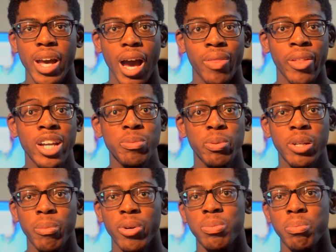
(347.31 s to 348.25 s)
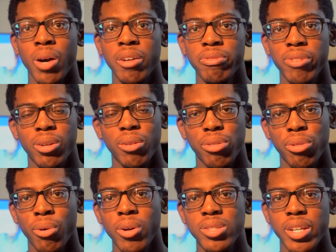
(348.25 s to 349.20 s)
And that is pretty much my final
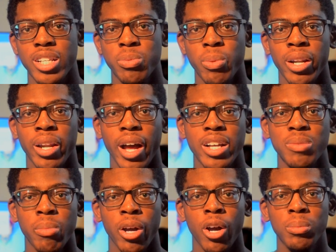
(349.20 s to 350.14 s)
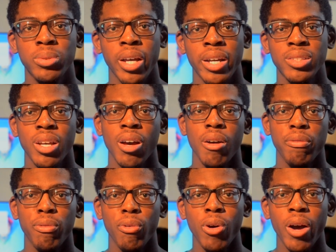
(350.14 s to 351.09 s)
thoughts, as well as my update
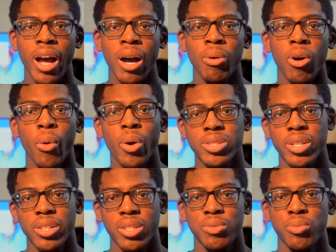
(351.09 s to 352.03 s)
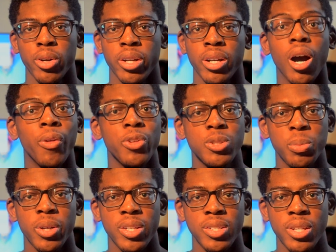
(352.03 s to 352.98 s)
for how OS X is running on this
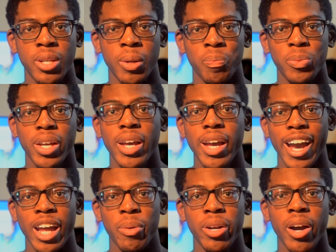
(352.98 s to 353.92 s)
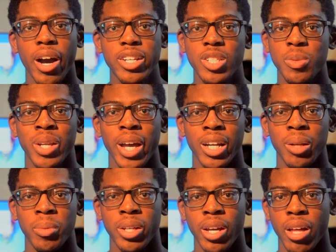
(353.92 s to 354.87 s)
PC. Anyway, guys, it's been
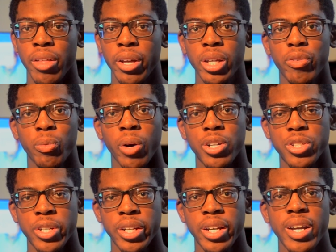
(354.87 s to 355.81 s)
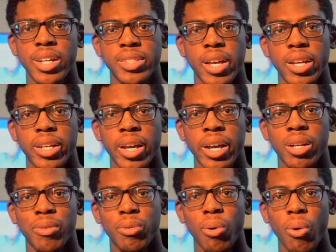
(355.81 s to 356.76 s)
Adam here. Thank you for watching. Take care. And
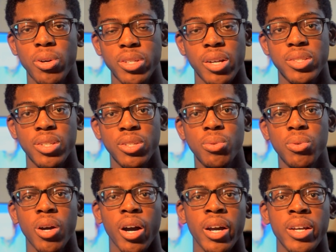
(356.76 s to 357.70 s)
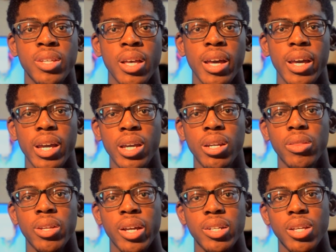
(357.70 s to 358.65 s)
of course, I'll see you guys in
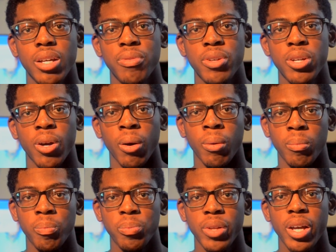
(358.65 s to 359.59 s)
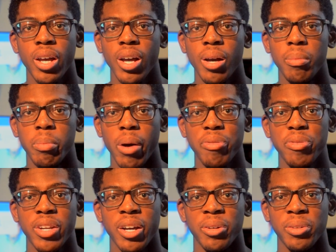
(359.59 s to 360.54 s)
the next tech video. Bye for
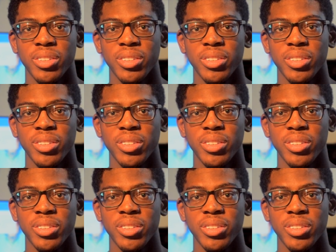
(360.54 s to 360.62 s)
now.